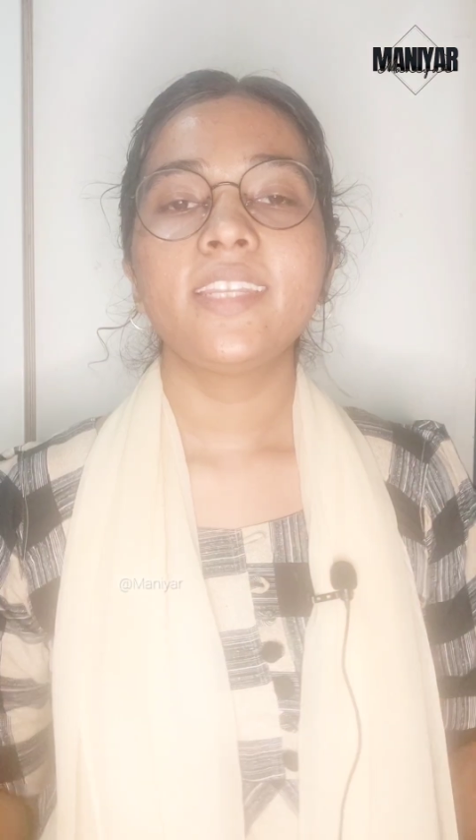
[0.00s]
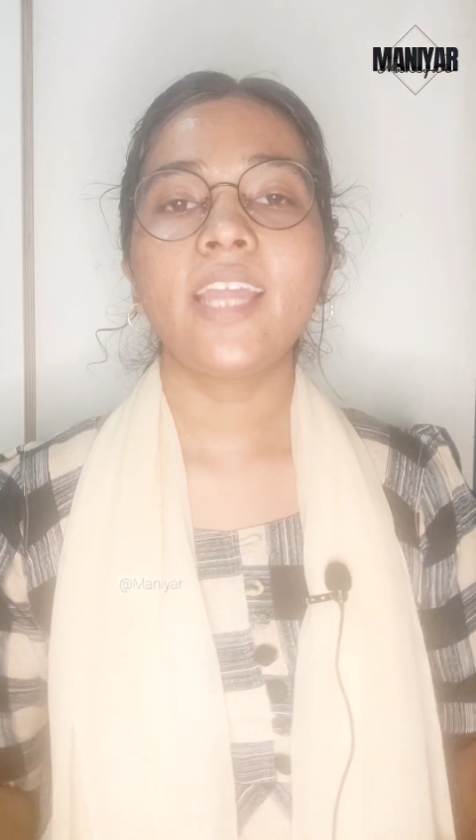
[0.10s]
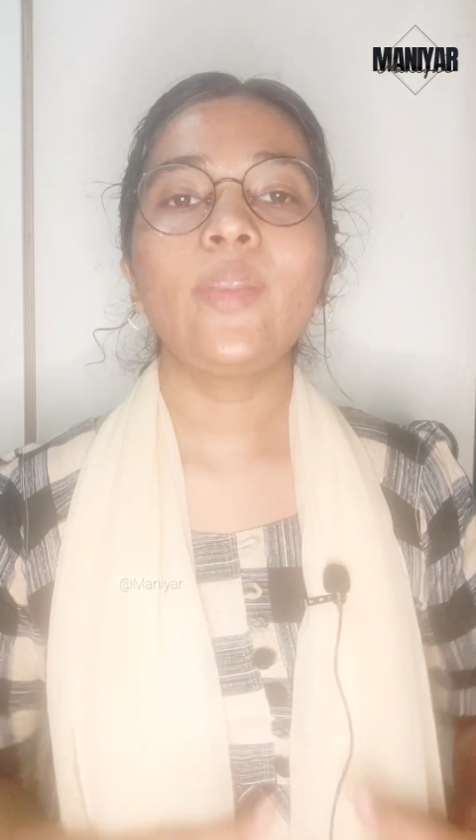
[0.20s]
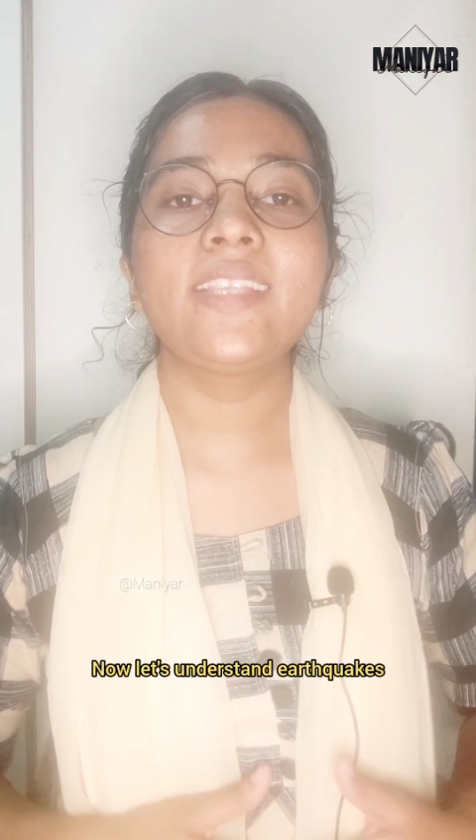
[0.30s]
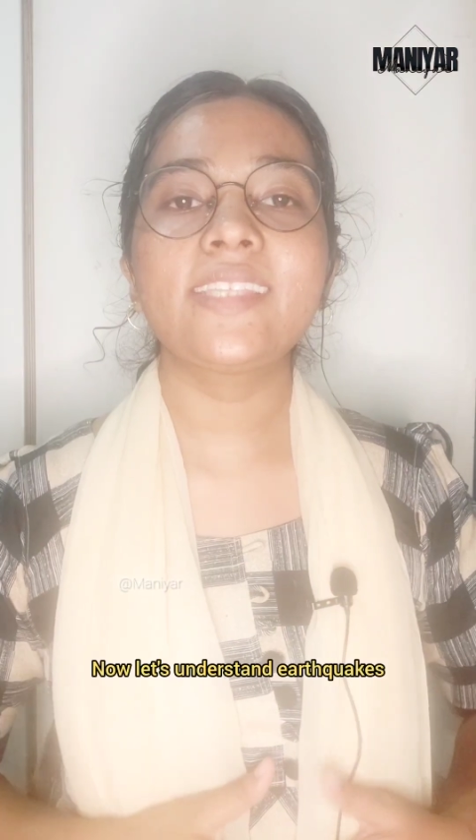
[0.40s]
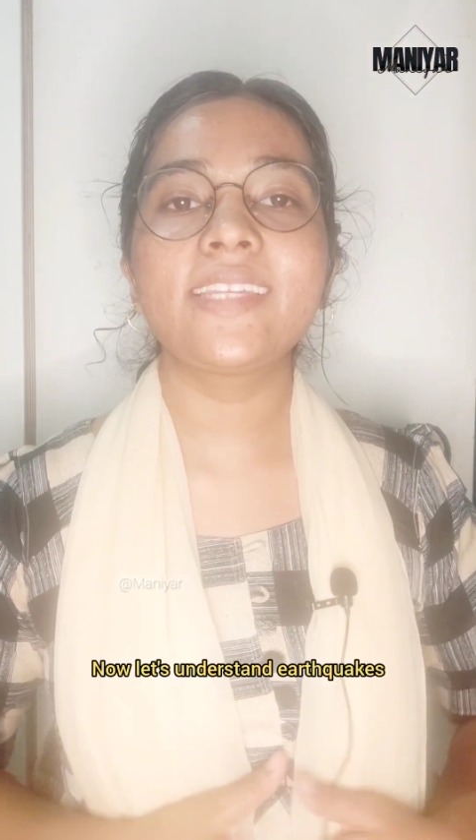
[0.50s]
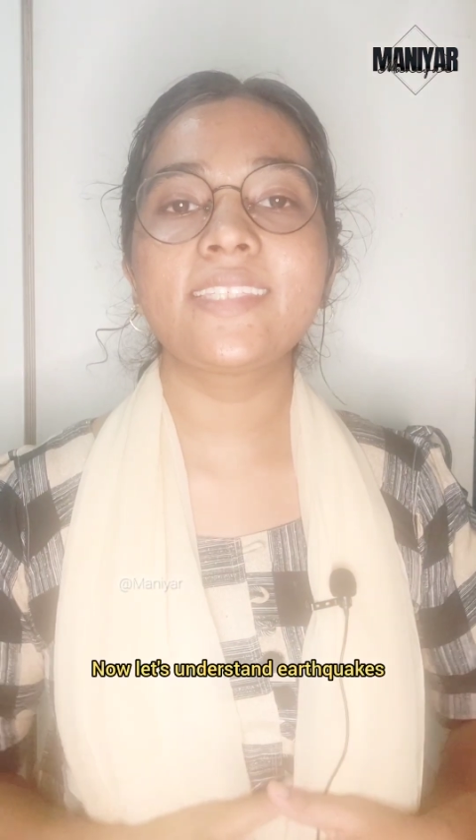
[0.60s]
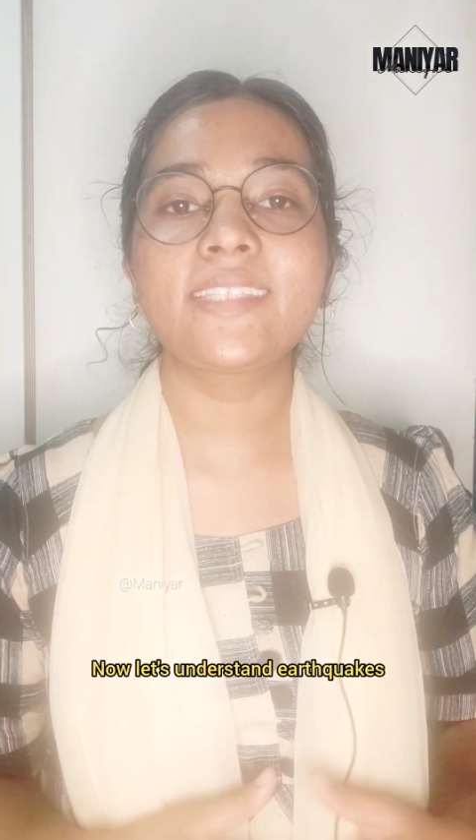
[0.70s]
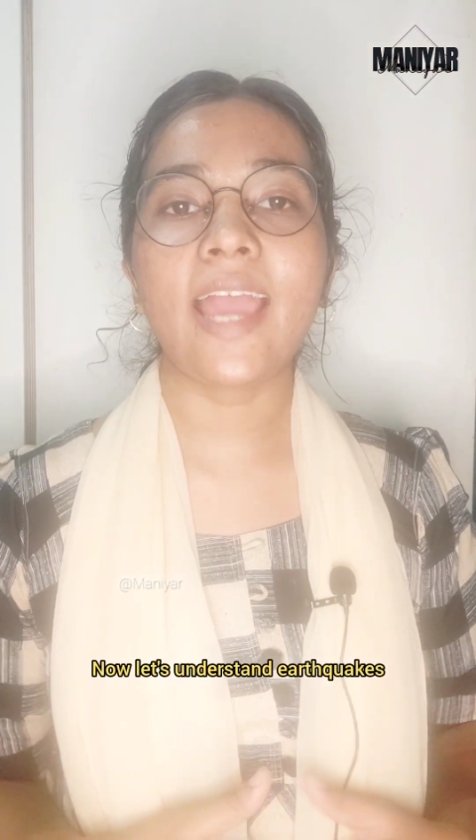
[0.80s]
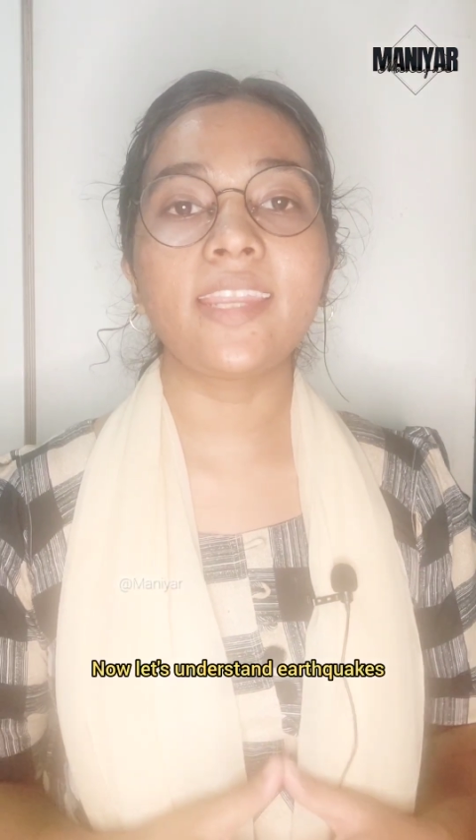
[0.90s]
Now let's
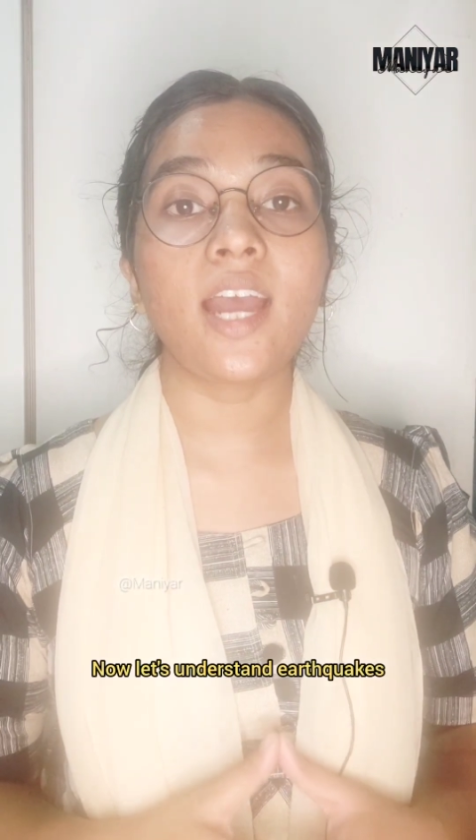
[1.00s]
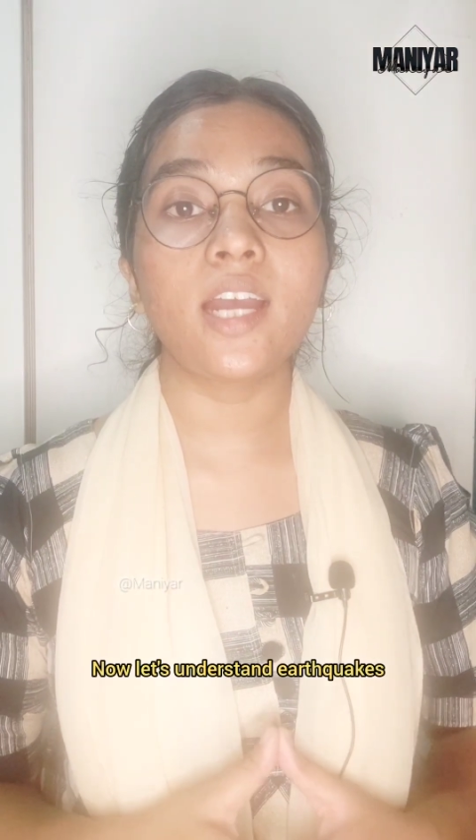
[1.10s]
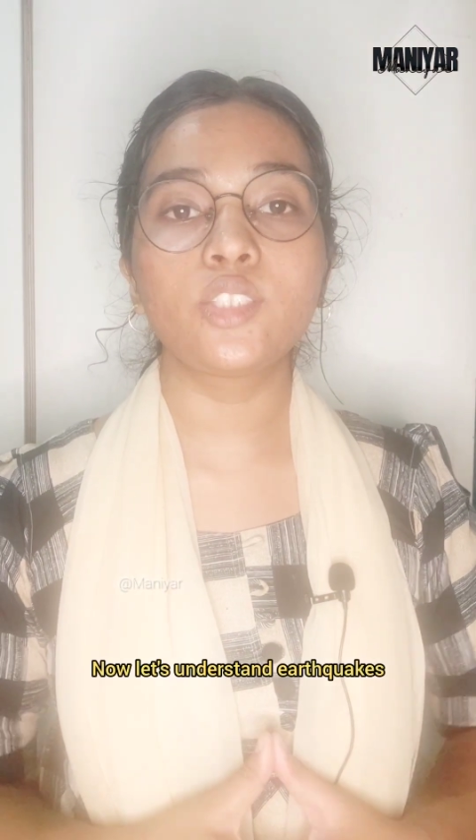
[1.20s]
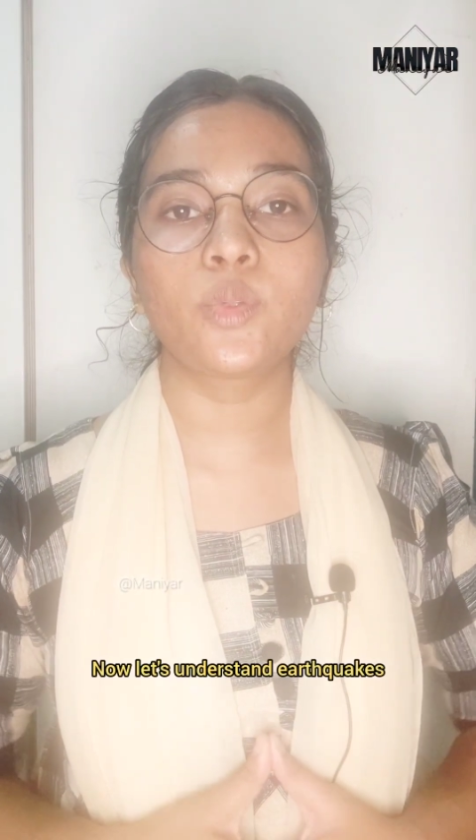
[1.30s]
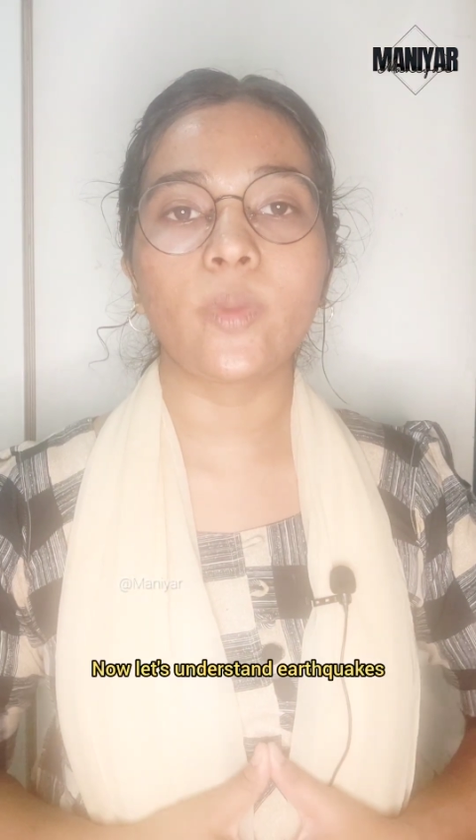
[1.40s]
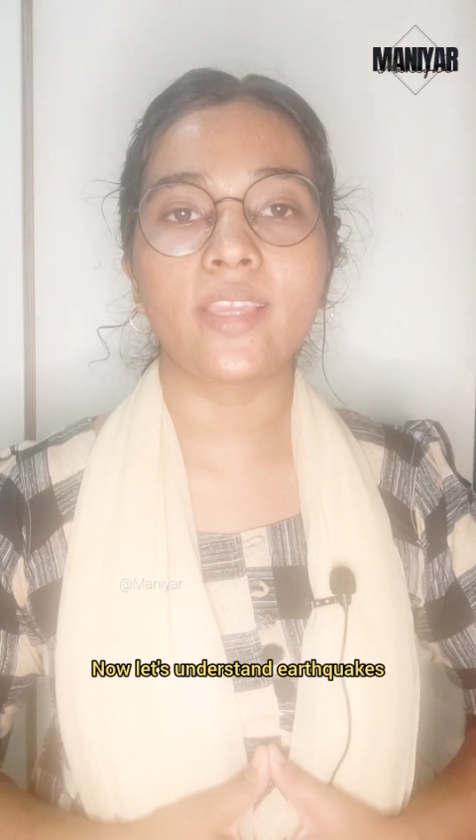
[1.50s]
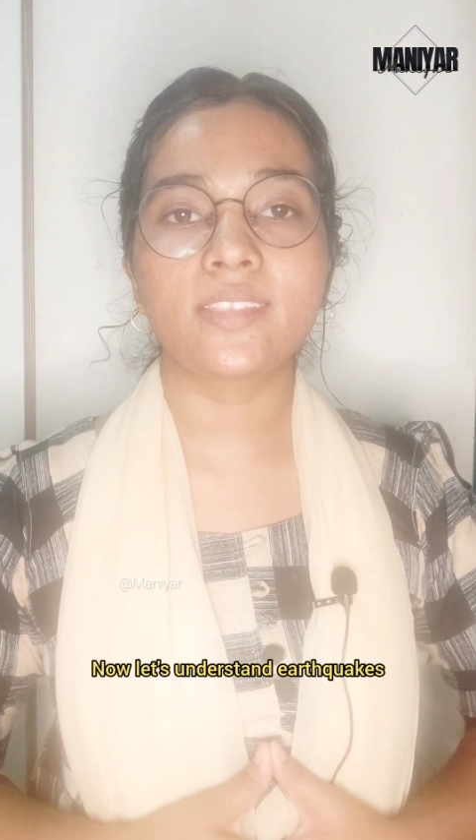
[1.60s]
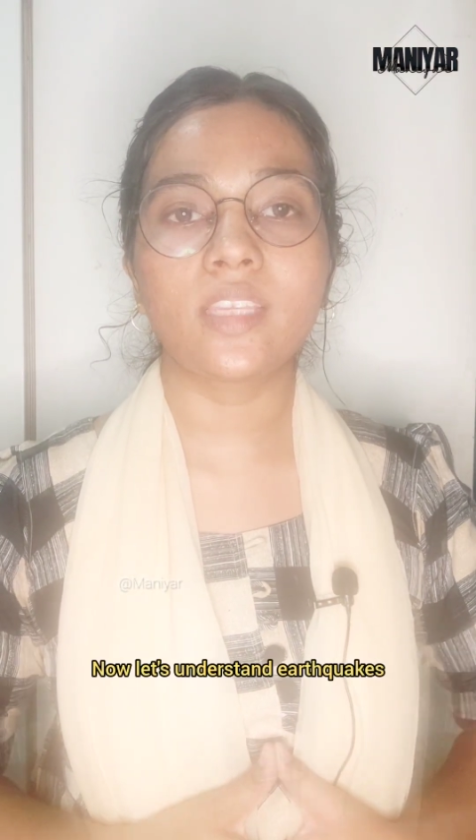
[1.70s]
understand earthquakes.